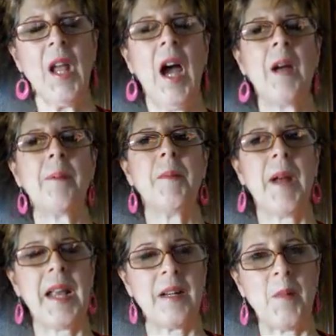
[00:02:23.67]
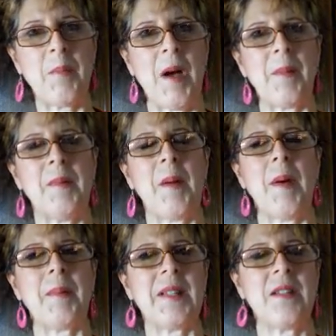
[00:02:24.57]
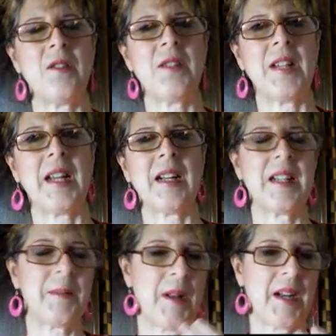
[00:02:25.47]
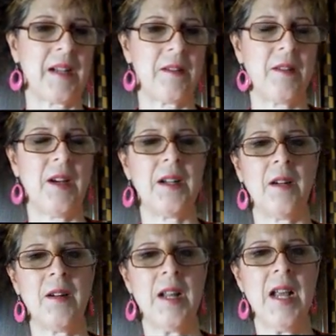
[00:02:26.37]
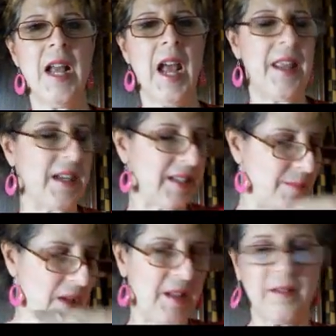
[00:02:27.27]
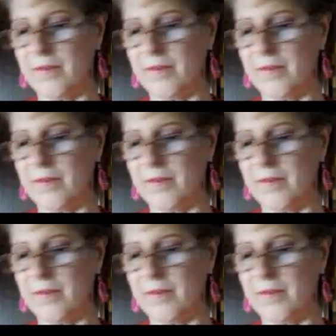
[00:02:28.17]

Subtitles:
I put my hand on my puppet says, you stink, and I smell, and I go, no, I don't, and I smell,